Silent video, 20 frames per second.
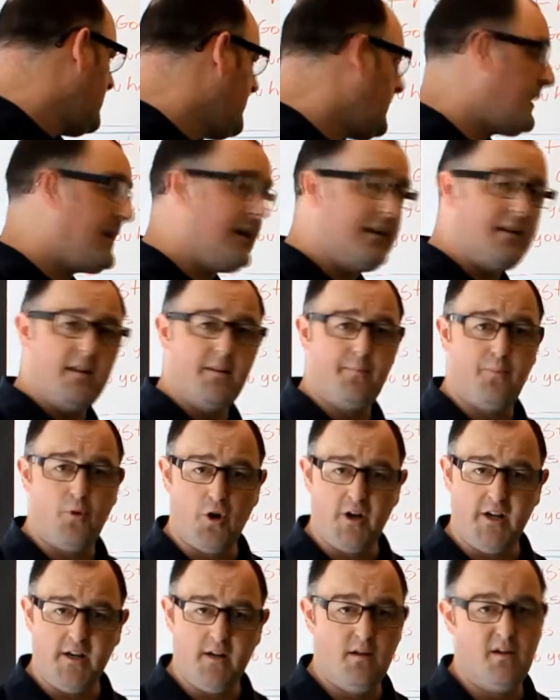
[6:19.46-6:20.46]
Get to the
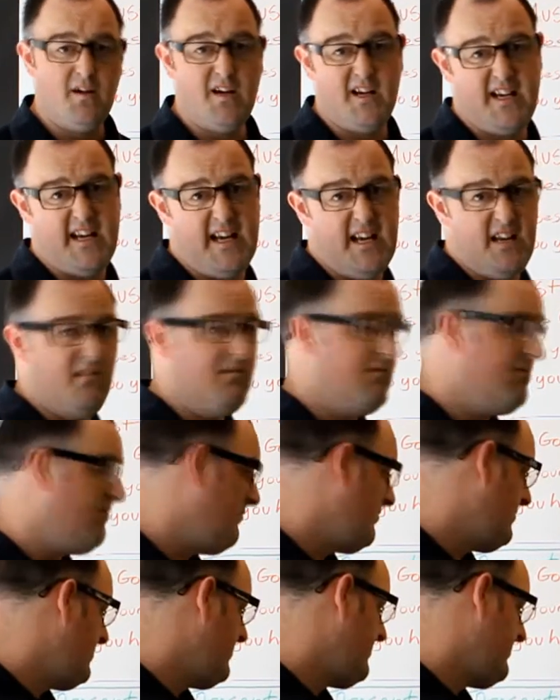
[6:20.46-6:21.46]
point. Again,
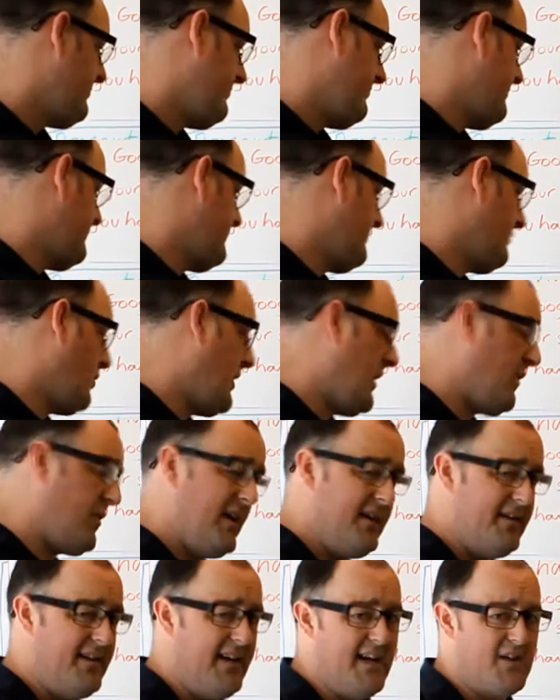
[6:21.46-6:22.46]
well
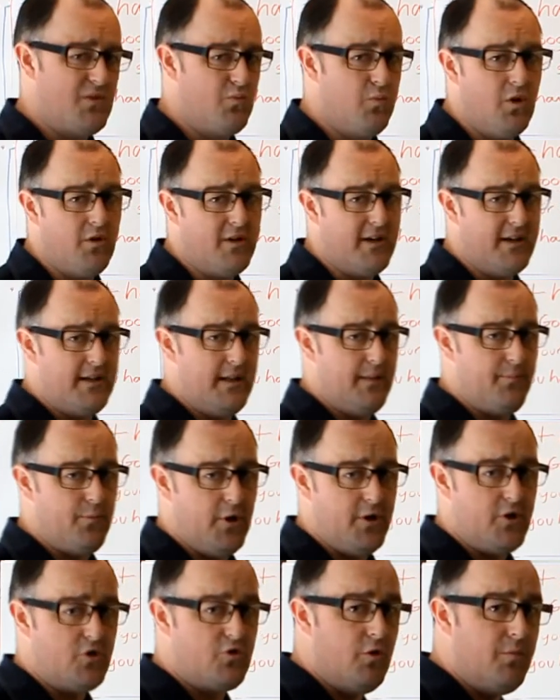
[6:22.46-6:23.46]
written text will get to the
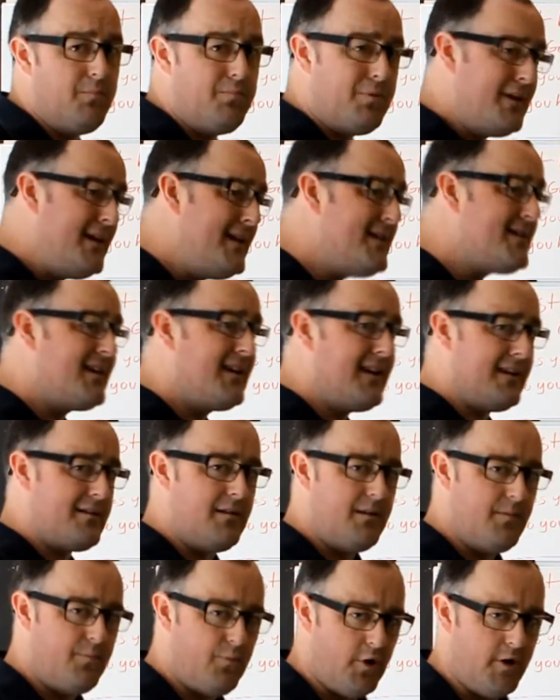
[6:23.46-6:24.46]
point, so please get
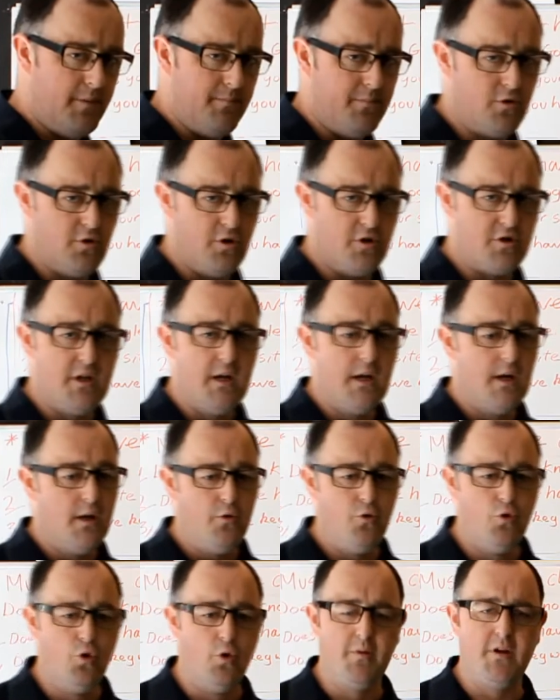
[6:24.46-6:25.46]
to the point because
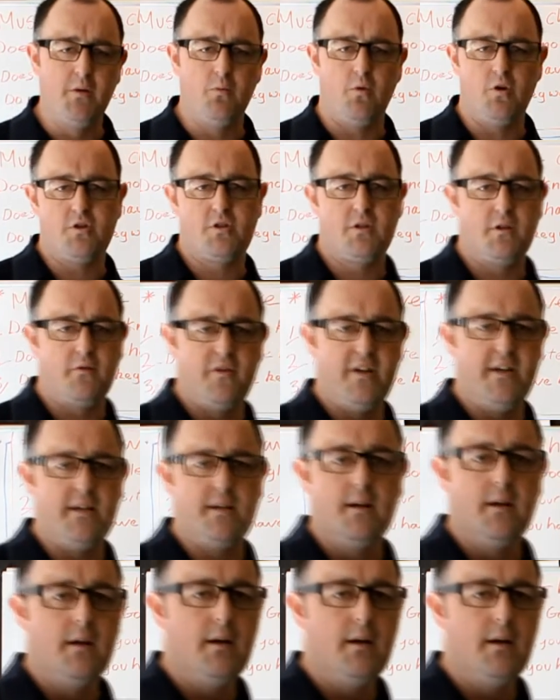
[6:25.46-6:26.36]
nobody wants to read